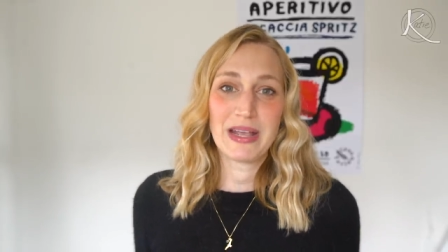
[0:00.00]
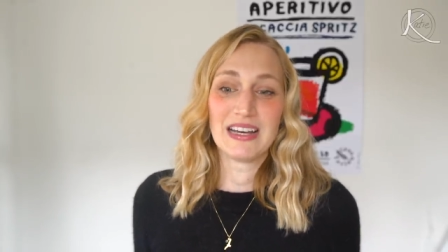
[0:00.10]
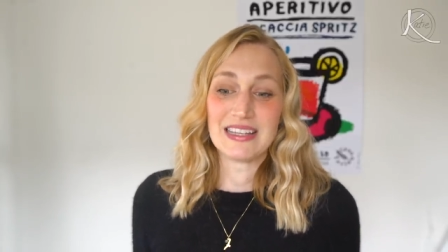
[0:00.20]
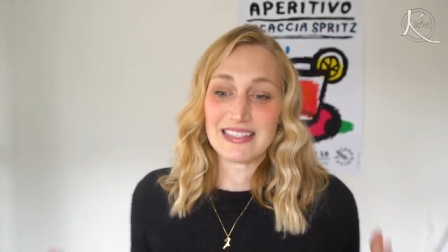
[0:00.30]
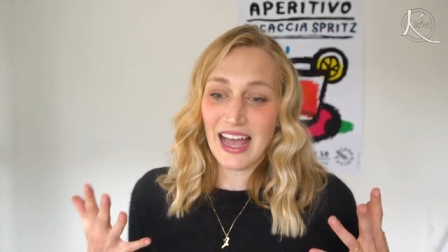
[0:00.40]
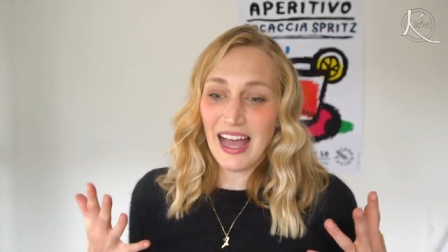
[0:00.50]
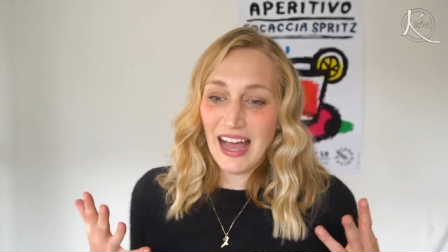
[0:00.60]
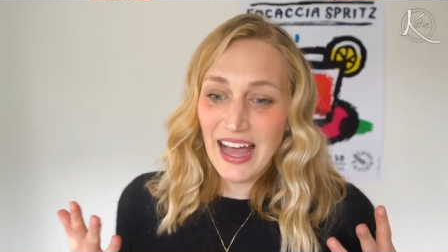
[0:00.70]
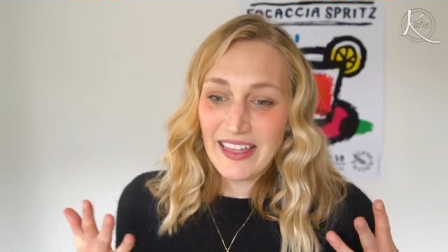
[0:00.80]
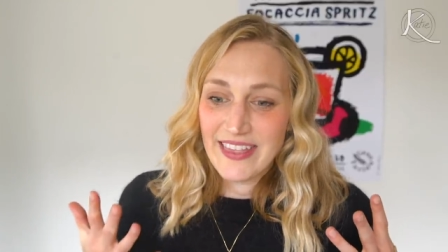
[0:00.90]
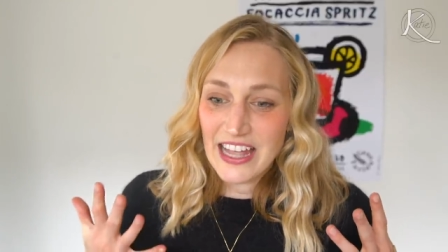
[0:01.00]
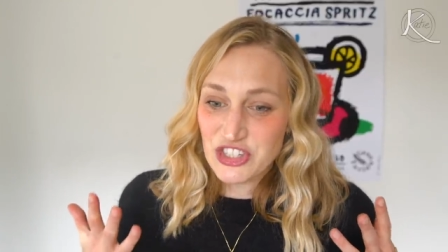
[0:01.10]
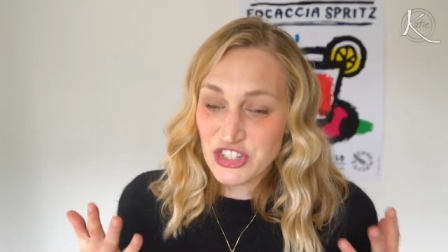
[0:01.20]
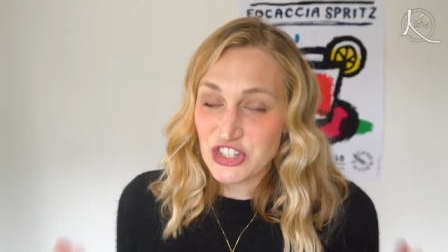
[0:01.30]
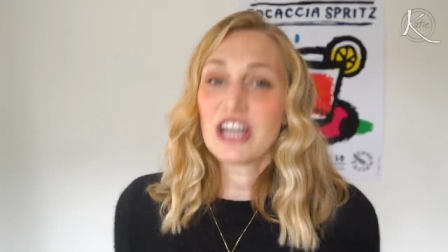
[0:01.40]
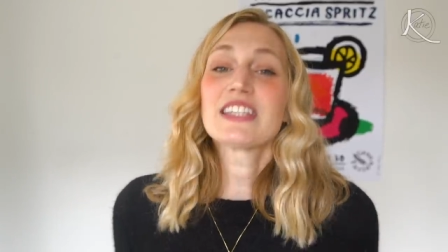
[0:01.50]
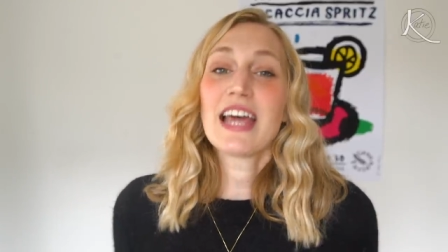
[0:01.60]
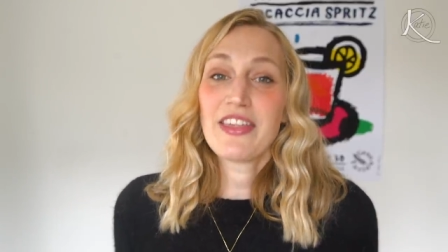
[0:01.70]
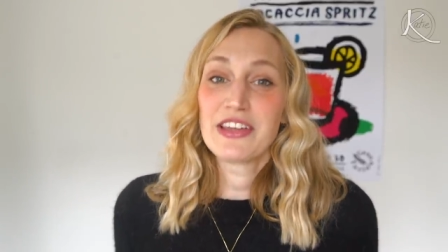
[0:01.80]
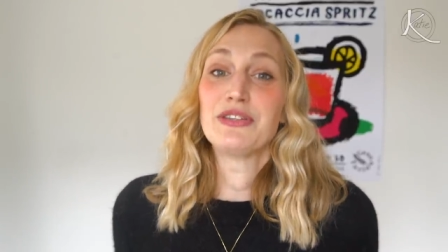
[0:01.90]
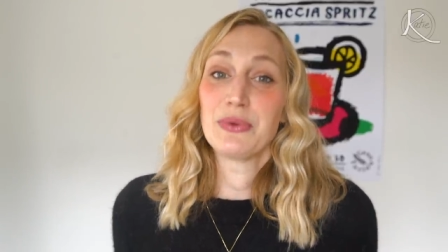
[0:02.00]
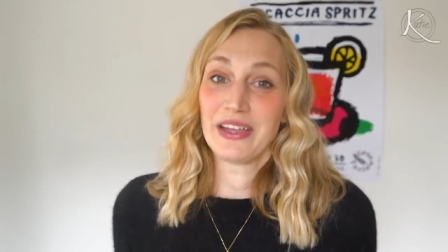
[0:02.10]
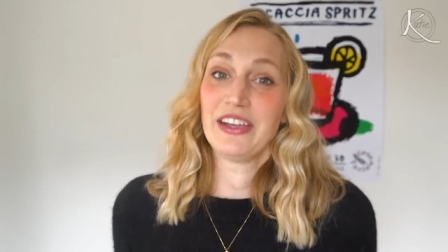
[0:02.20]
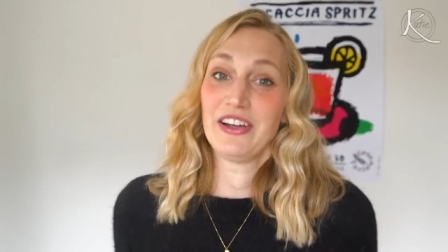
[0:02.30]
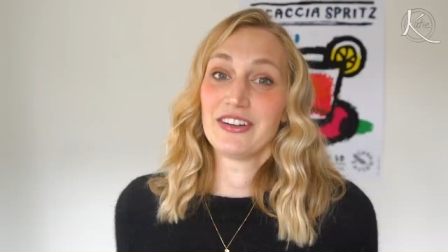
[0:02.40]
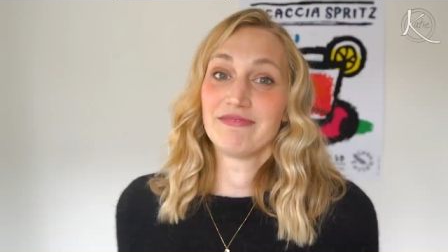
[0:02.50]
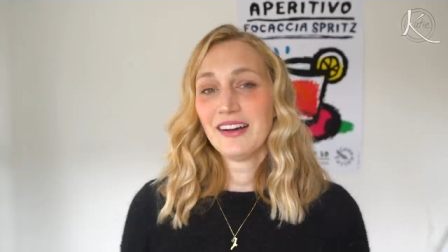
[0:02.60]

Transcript: because that's just how they do it here.